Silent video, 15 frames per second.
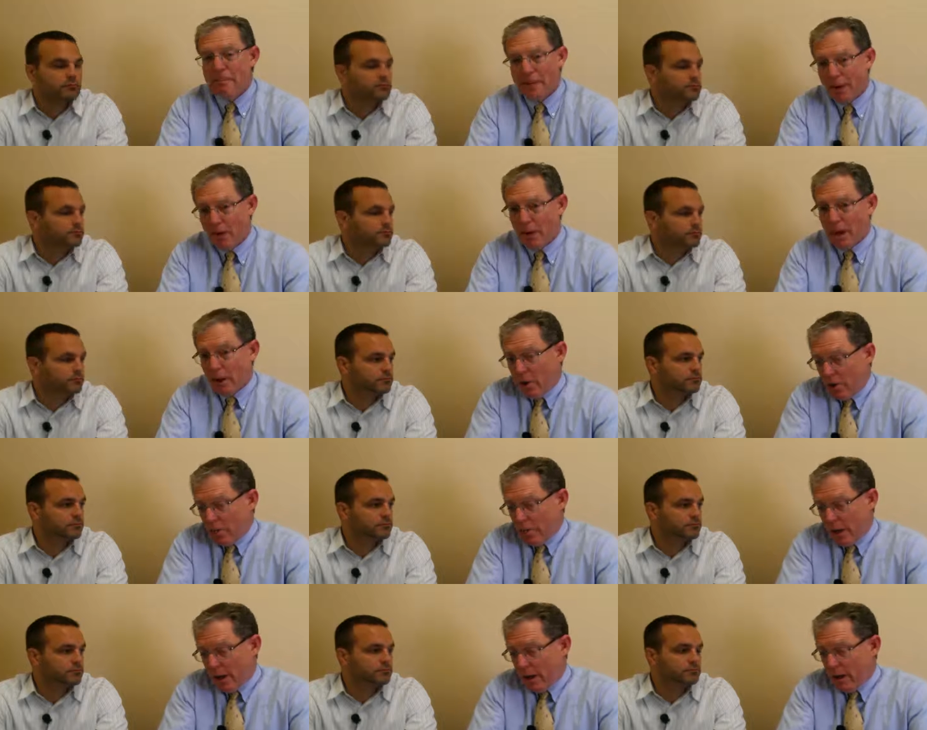Speaker 1: They don't want to
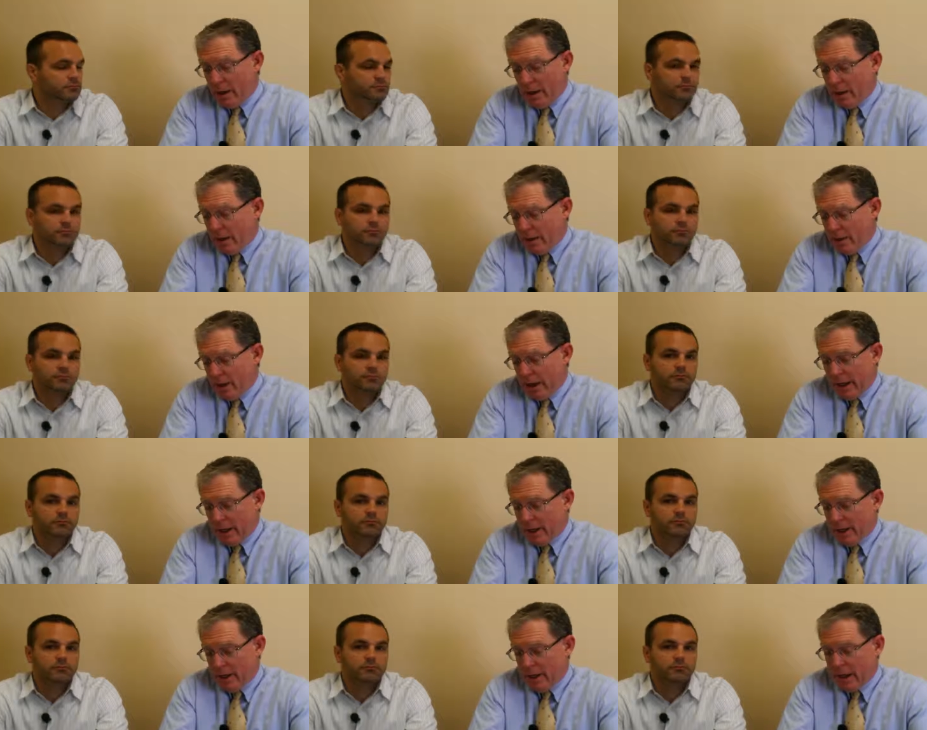loan money on, and you get
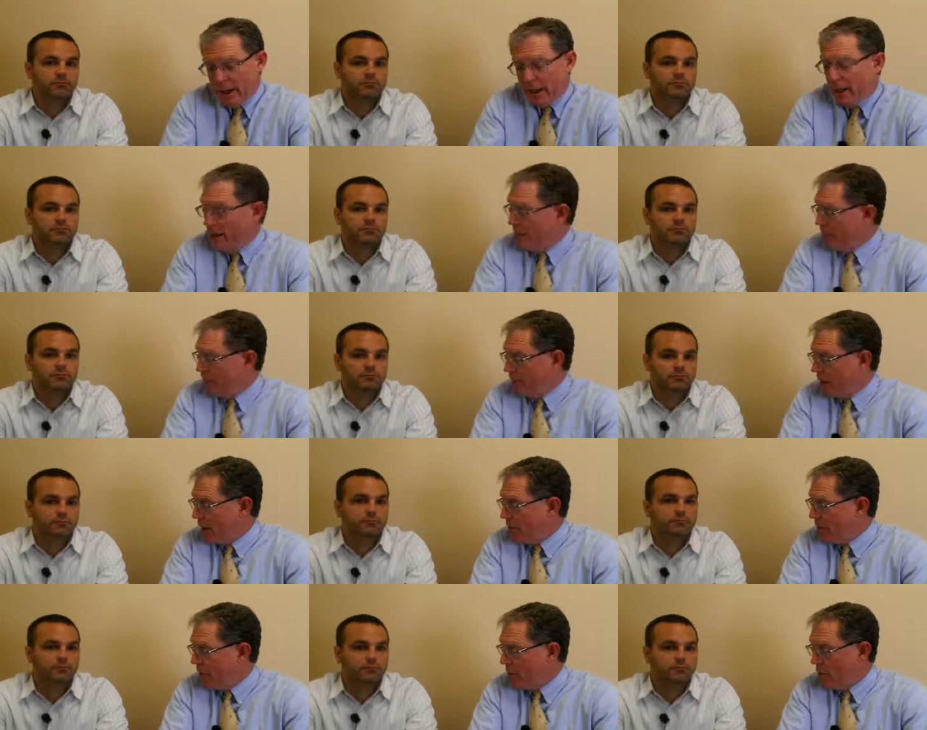it, I get it. They
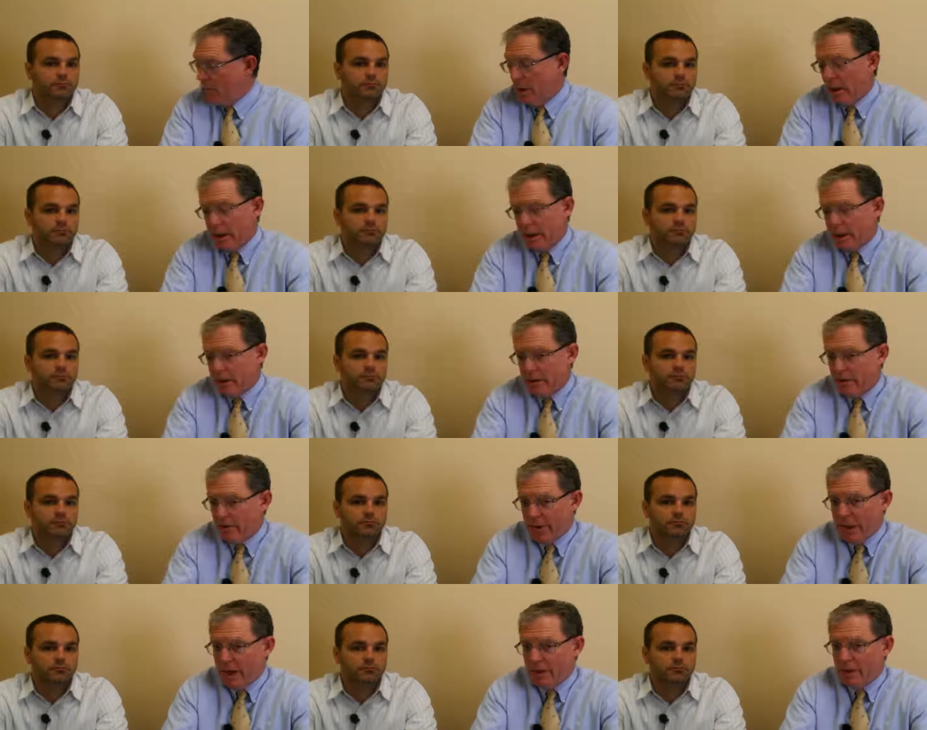don't want to loan money on the
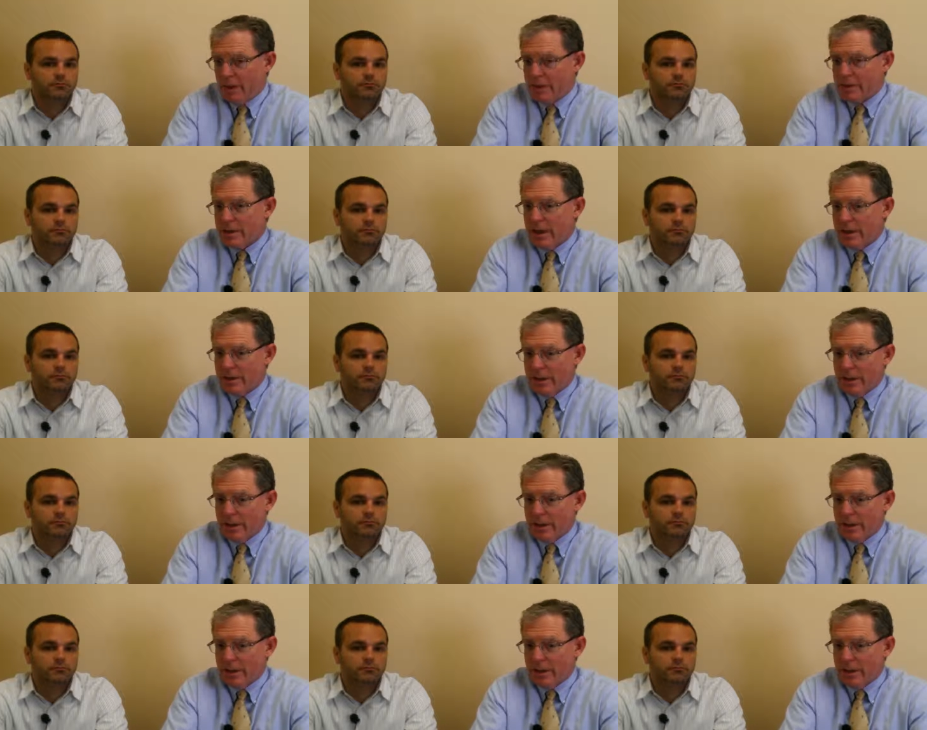value that's not